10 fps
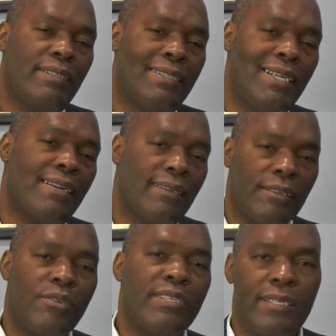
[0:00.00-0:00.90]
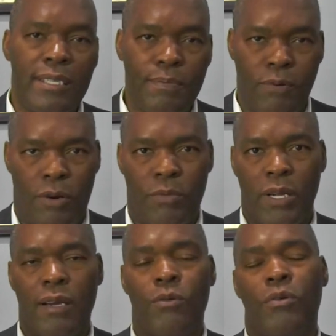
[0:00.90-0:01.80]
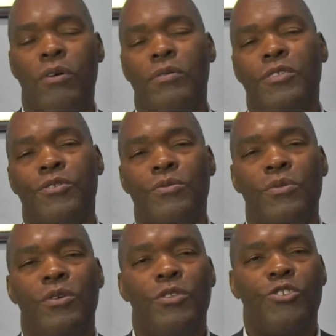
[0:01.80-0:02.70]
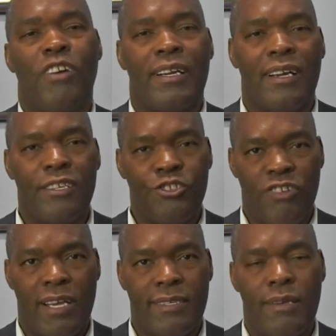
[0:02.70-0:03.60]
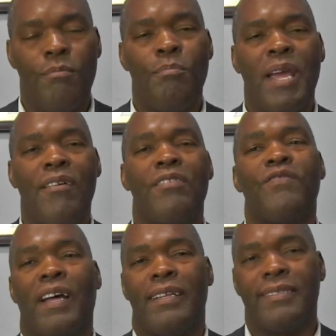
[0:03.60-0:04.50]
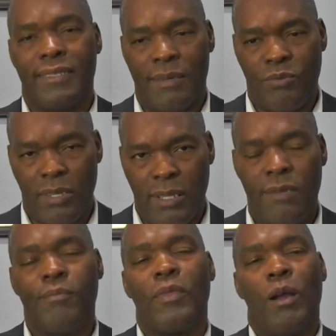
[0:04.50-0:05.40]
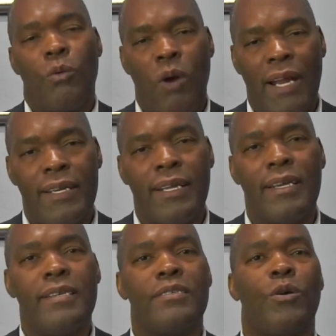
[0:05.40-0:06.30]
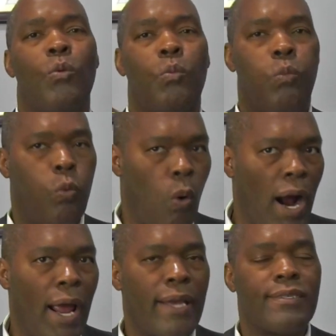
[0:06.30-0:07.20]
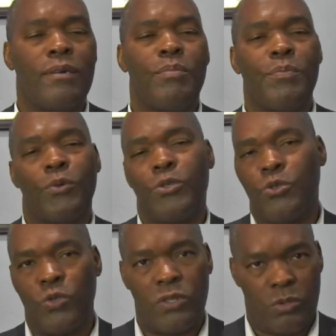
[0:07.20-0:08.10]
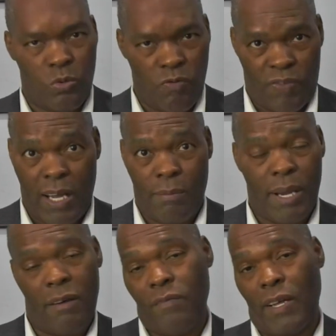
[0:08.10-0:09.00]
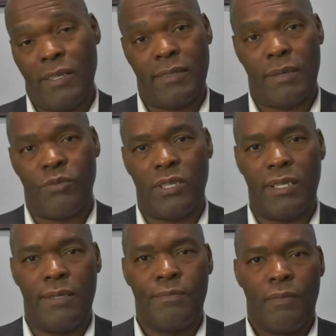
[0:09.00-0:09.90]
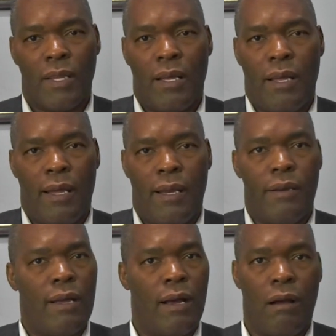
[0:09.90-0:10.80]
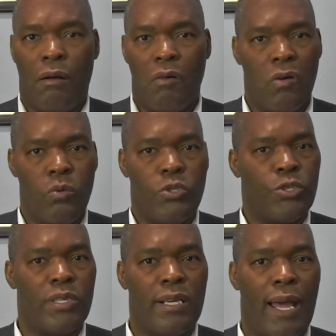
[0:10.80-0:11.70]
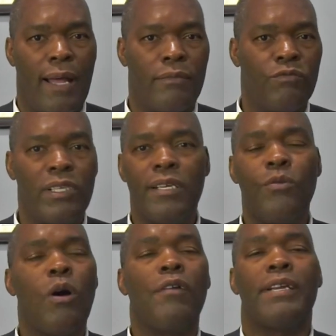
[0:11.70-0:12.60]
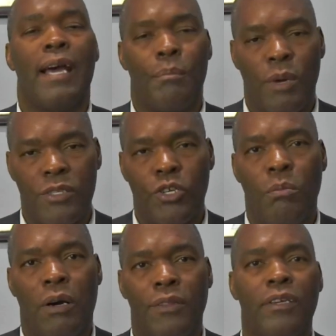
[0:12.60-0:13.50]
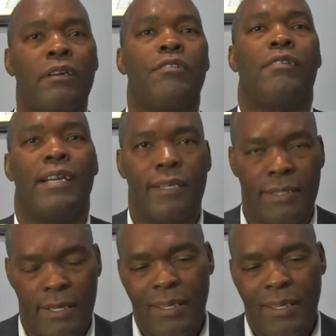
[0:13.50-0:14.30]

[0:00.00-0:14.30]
dig a little deeper. We're going to try to address married filing separately, what it is, why some people choose to file married filing separately, and who should not really worry that much about the credits